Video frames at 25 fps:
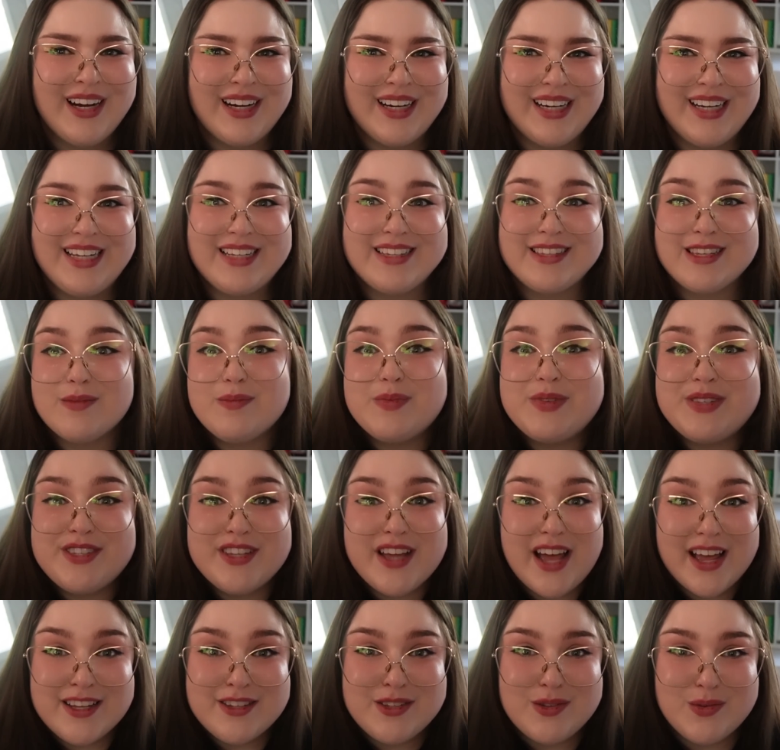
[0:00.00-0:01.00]
He's
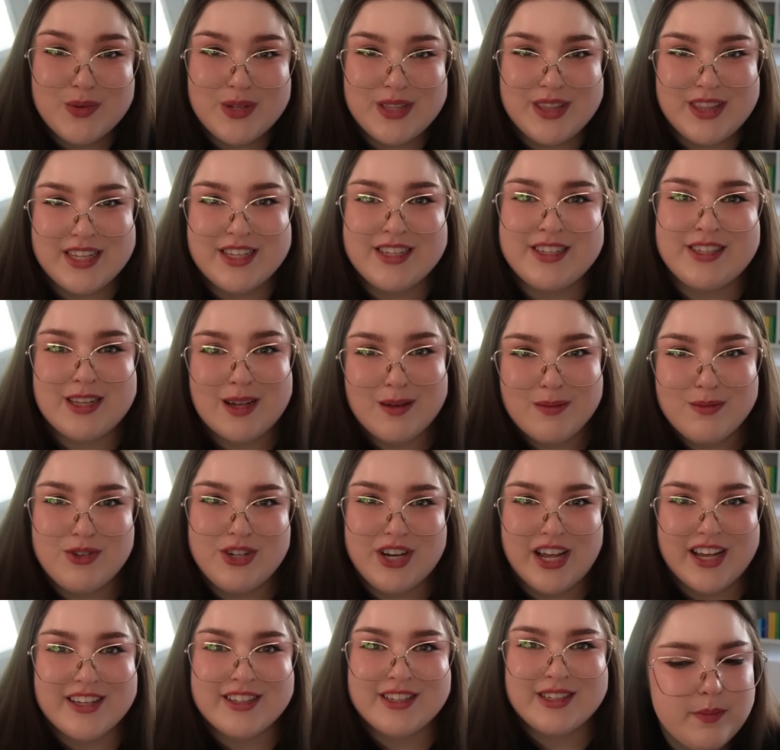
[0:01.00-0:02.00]
obsessed with this
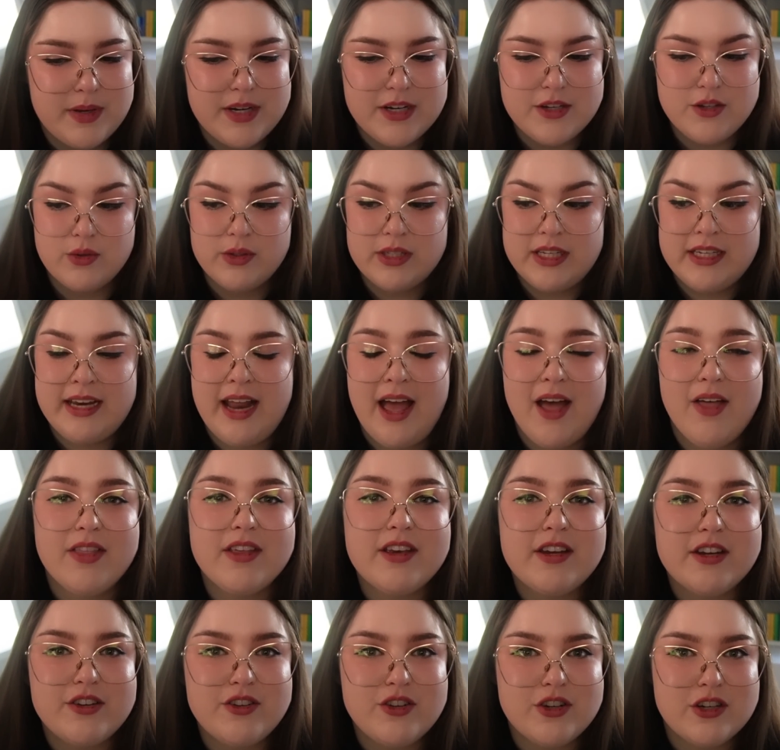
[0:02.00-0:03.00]
subject. But it's only now
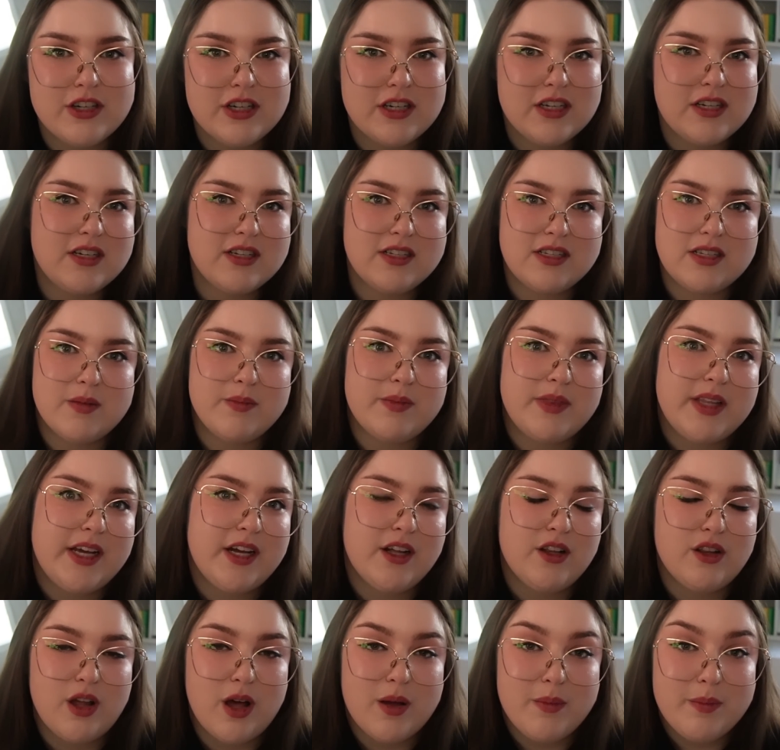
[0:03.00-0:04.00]
that it turned into something
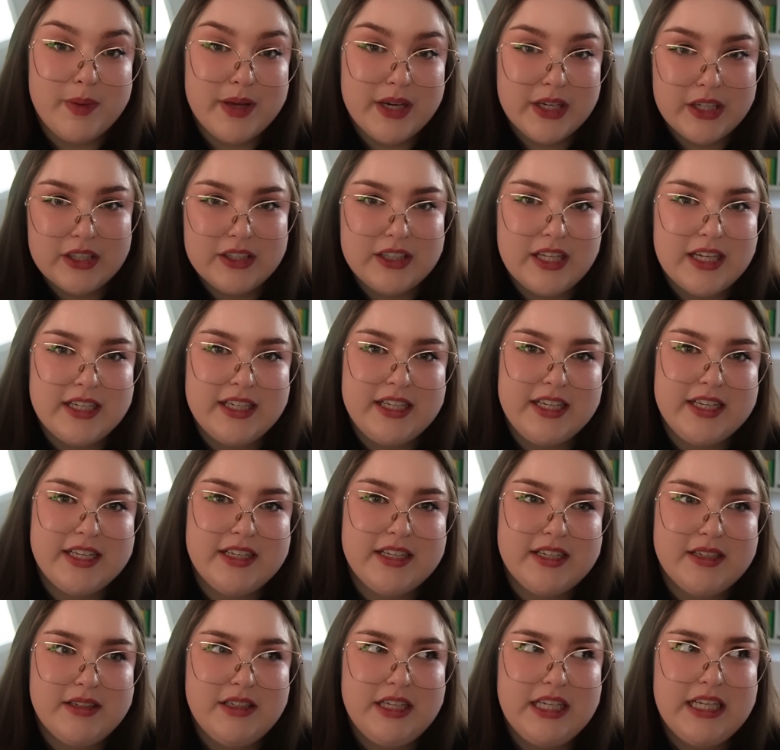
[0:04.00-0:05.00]
a lot bigger than
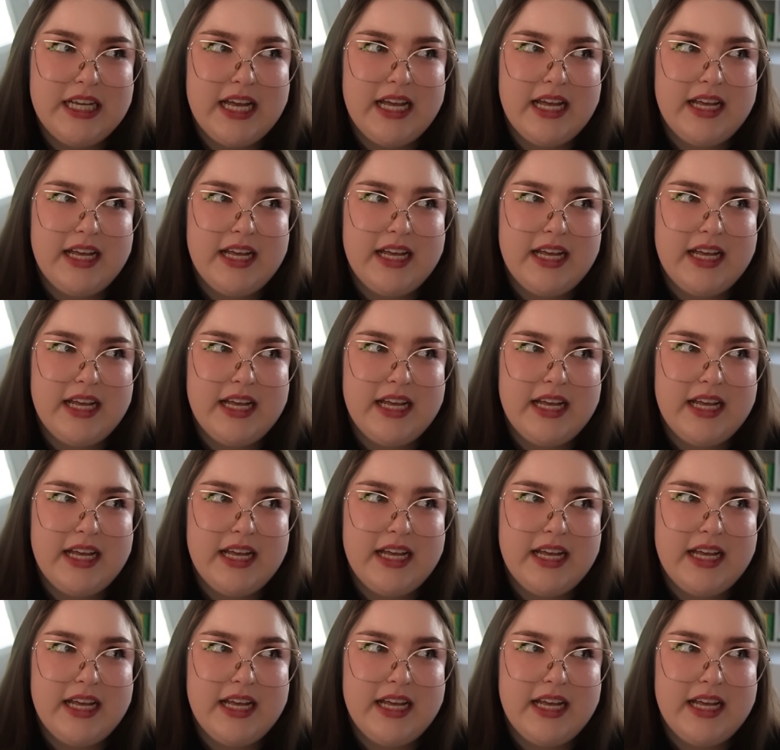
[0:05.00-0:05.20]
he,